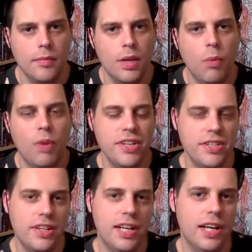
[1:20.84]
One
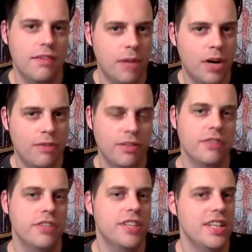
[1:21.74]
reason I love Marvel
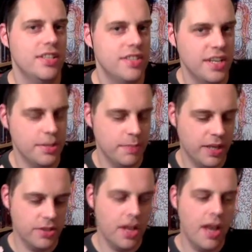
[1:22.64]
over DC is
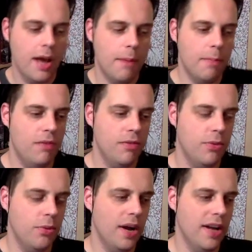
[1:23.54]
because
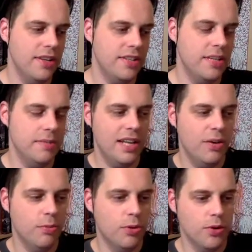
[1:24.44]
Marvel seems a
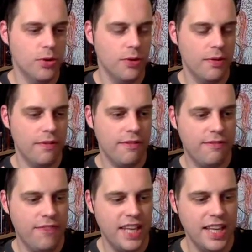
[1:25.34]
little more
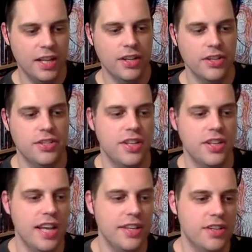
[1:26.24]
fearless
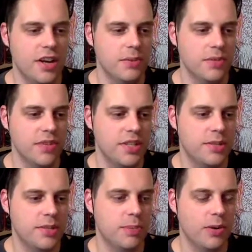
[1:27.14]
in terms of
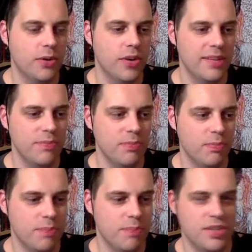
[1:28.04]
exploring
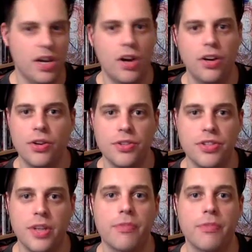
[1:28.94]
bizarre
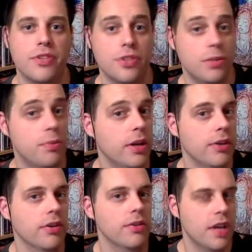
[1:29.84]
concept for its
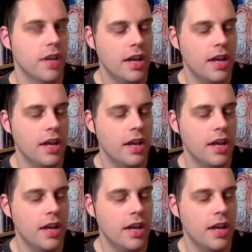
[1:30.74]
superheroes.